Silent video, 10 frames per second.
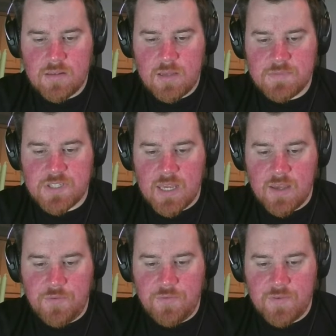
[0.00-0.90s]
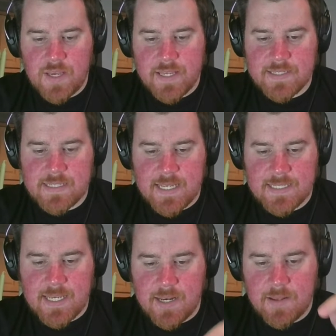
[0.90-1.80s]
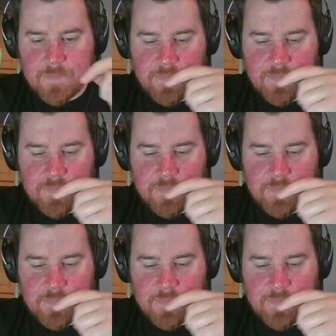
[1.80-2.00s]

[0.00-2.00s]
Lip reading: MJF, and Santana.